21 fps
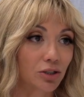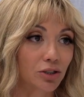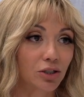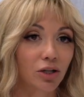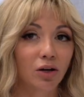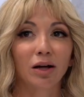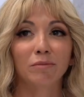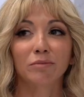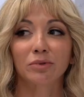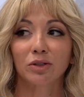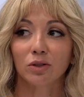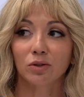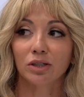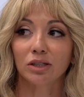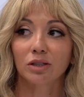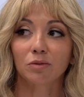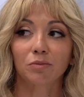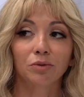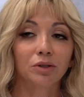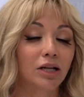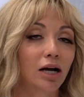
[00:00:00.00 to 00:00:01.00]
I'm so
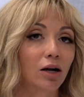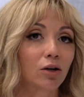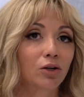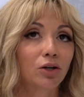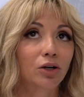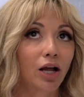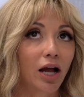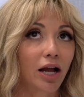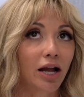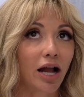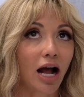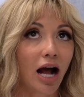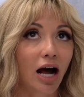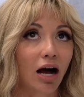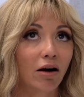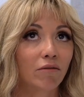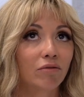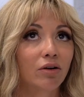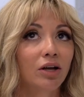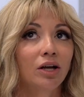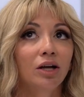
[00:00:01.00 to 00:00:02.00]
disciplined now. Could I
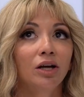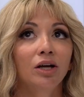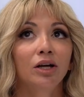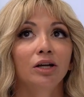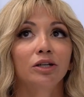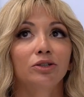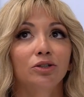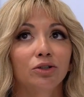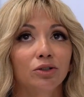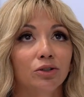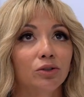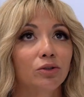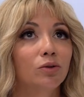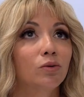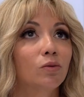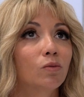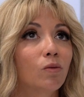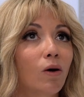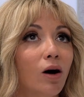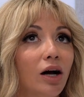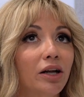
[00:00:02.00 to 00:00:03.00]
have
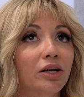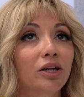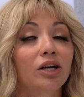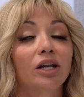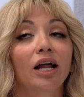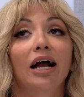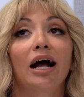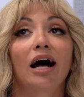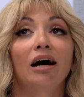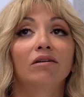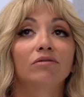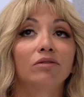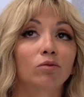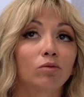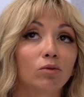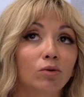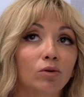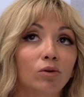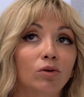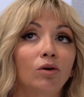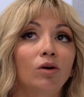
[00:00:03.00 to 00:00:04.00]
could I have a
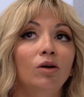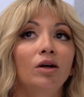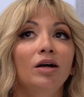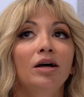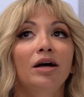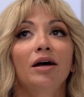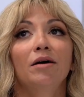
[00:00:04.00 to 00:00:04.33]
rule?